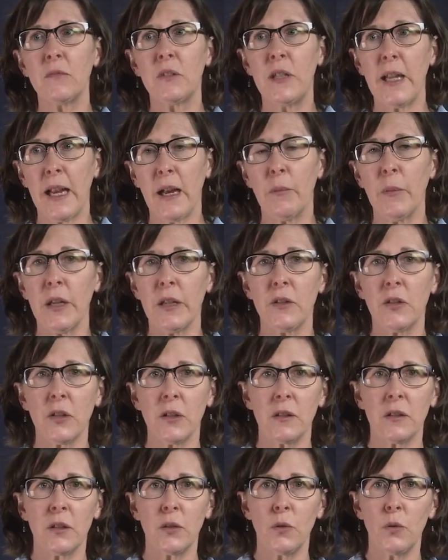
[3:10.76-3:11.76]

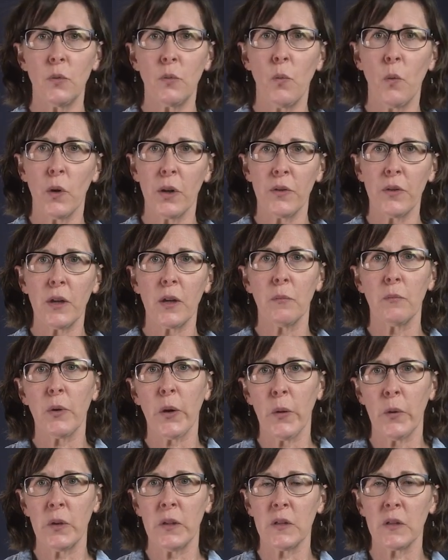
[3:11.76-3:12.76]
damage to one of the
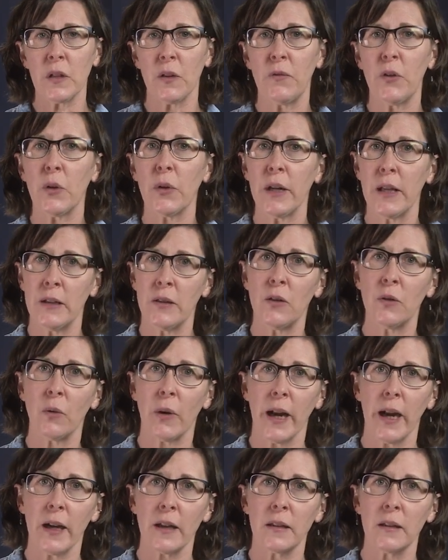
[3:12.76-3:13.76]
components of your
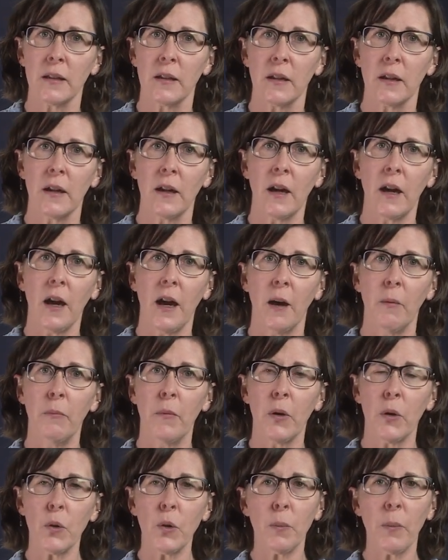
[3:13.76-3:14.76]
indirect
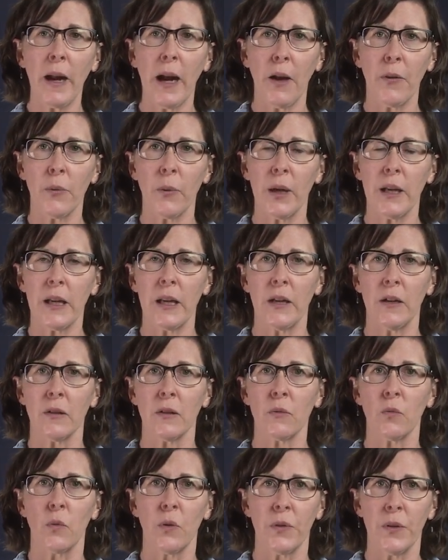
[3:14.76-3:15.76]
motor pathway
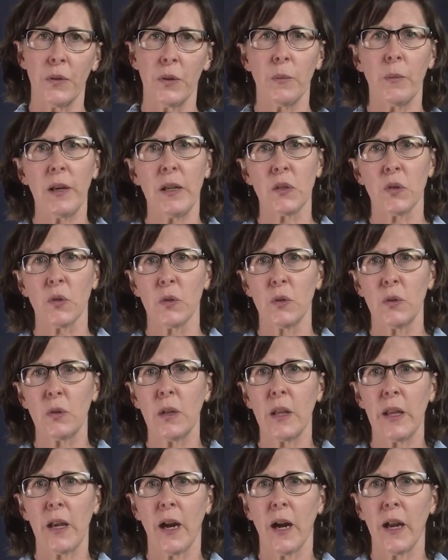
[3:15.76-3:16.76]
here within the basal
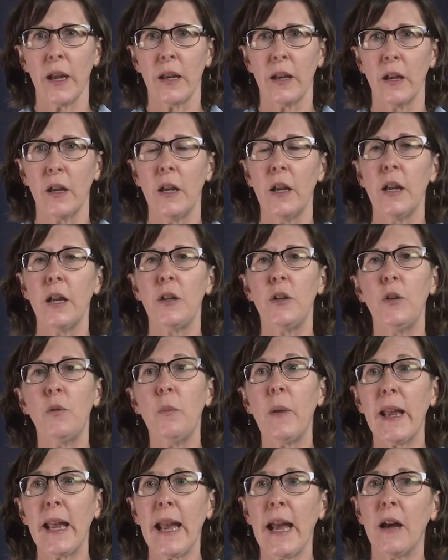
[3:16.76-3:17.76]
nuclei, you
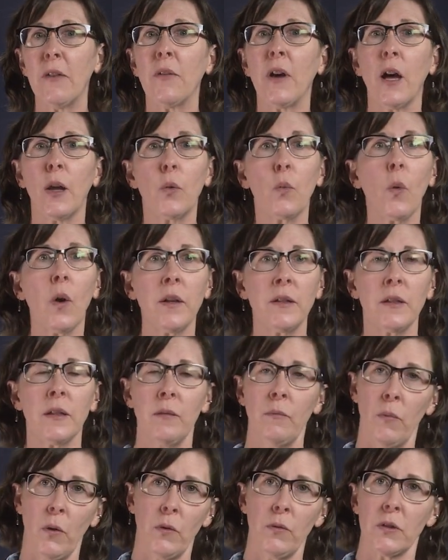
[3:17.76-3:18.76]
may have
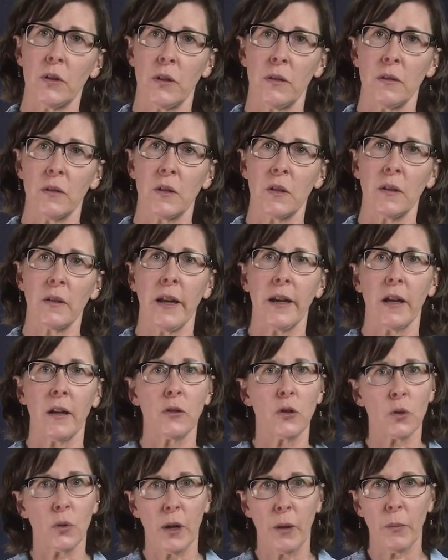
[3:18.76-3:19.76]
unwanted motions, like a
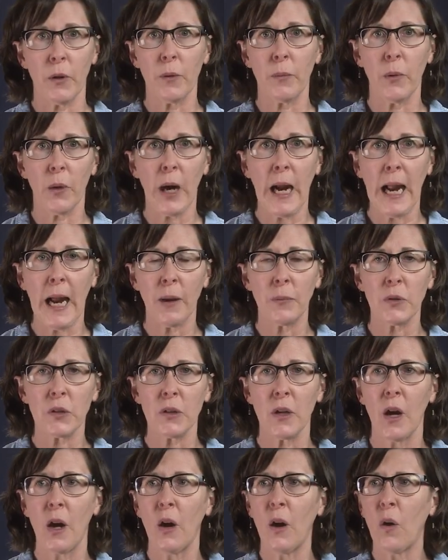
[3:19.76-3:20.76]
tremor
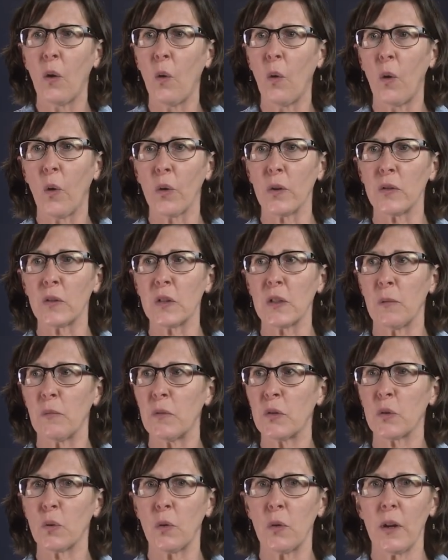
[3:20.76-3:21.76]
perhaps, or some
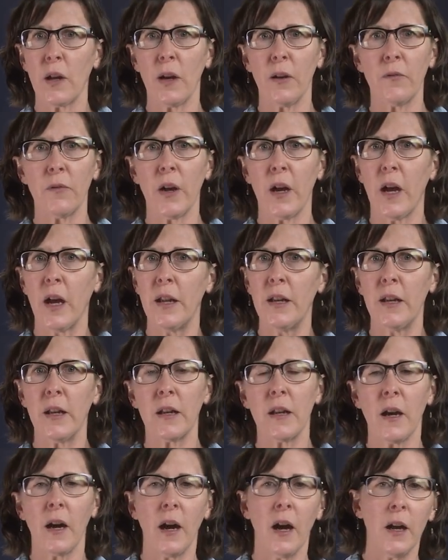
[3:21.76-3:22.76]
sort of
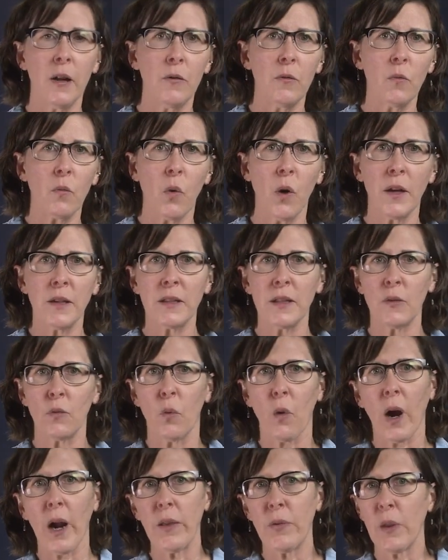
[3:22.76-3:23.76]
unwanted
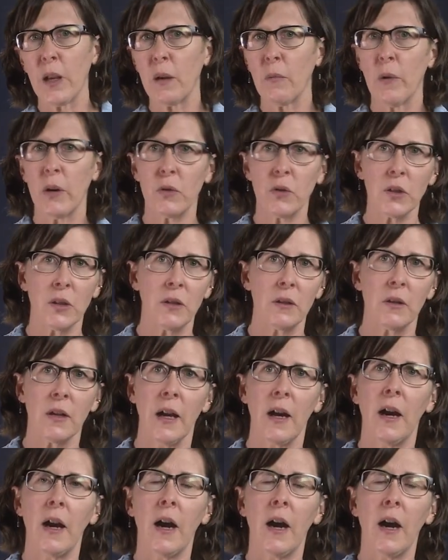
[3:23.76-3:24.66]
writhing motion.